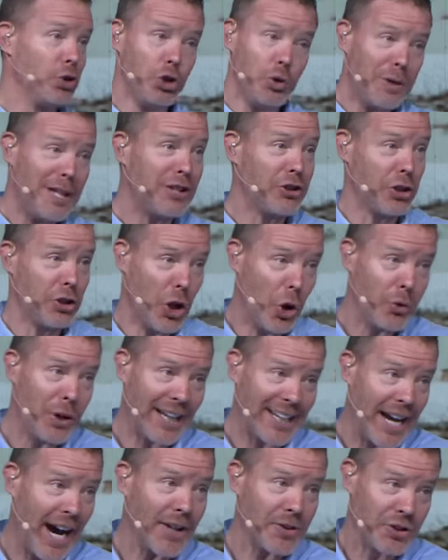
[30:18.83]
You need to know
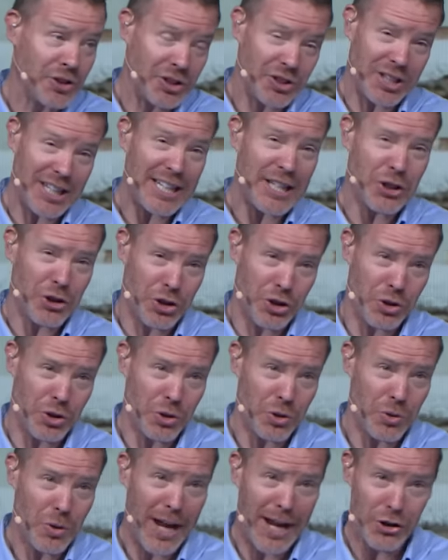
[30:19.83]
that God sees
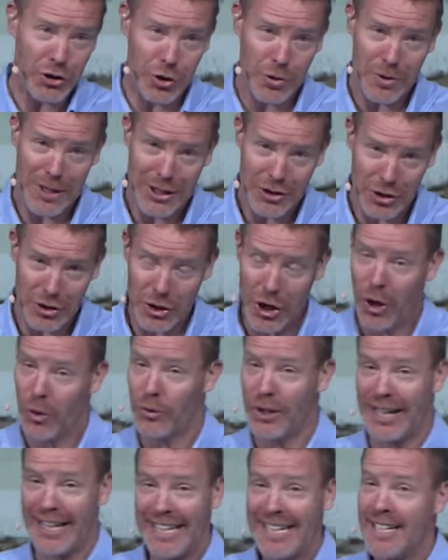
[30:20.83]
you, and you need to know
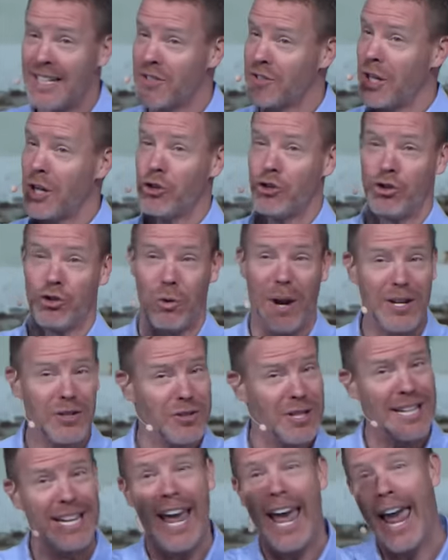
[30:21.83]
that He is
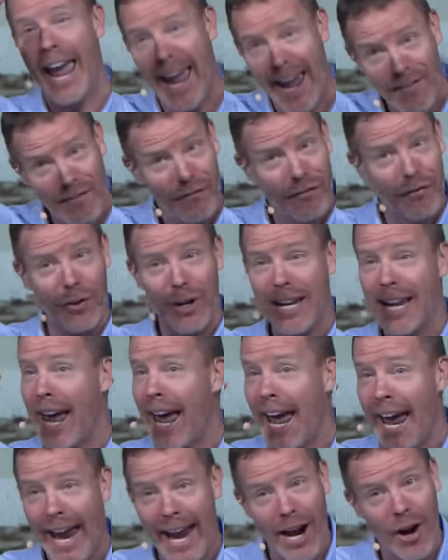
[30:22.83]
addressing every
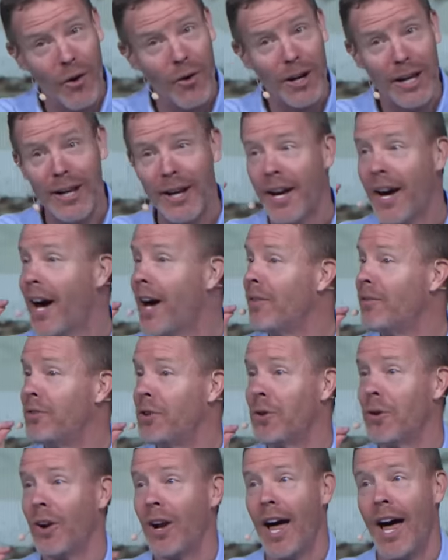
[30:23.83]
area of
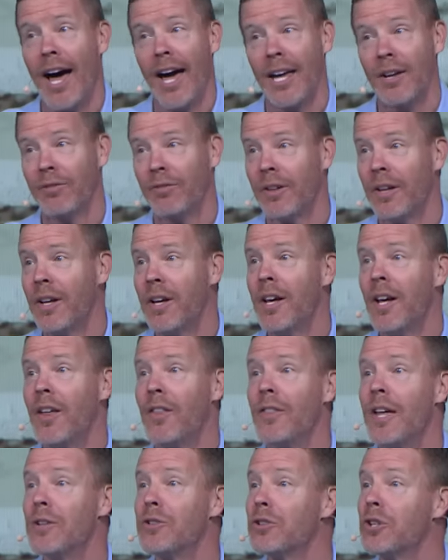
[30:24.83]
your life
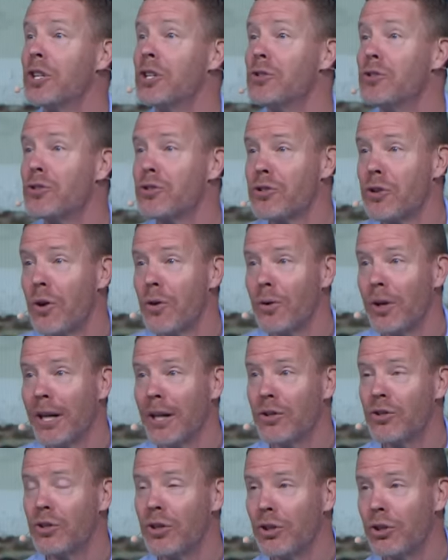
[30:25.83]
that's
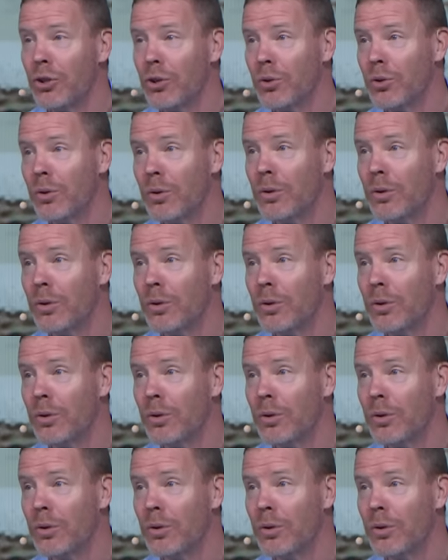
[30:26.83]
concerning to you.